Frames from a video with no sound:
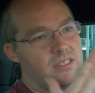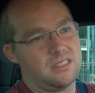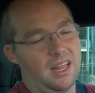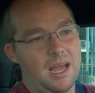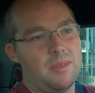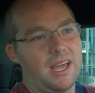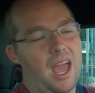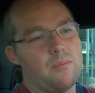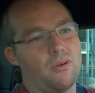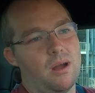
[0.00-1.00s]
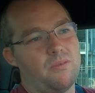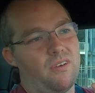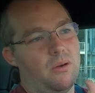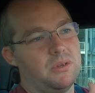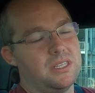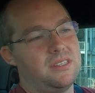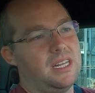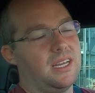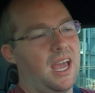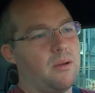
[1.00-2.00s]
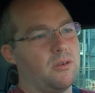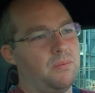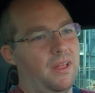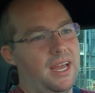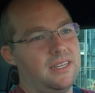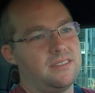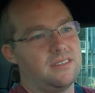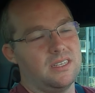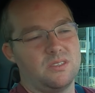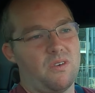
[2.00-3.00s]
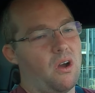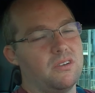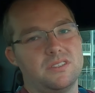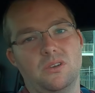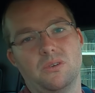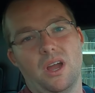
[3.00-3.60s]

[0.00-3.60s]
slammed the camber up front with the Steeda camber plates as far as it'll